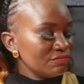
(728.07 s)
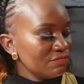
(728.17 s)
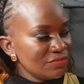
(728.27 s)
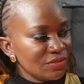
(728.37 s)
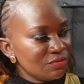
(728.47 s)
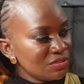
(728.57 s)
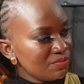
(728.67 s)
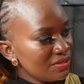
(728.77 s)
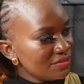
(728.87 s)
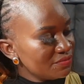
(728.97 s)
Okay.
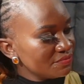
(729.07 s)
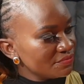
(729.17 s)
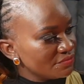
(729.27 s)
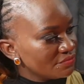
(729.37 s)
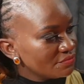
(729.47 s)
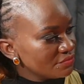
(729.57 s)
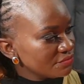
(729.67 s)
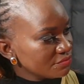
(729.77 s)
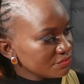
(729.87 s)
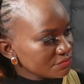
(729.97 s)
Ha have you
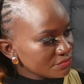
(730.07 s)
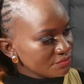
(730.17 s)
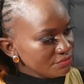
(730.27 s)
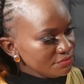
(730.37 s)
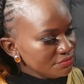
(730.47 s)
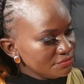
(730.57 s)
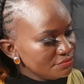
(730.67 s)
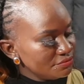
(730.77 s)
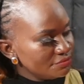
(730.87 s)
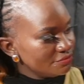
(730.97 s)
thought about maybe
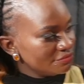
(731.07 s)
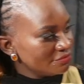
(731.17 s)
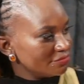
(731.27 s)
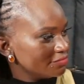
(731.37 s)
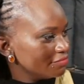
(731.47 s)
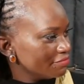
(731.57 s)
um,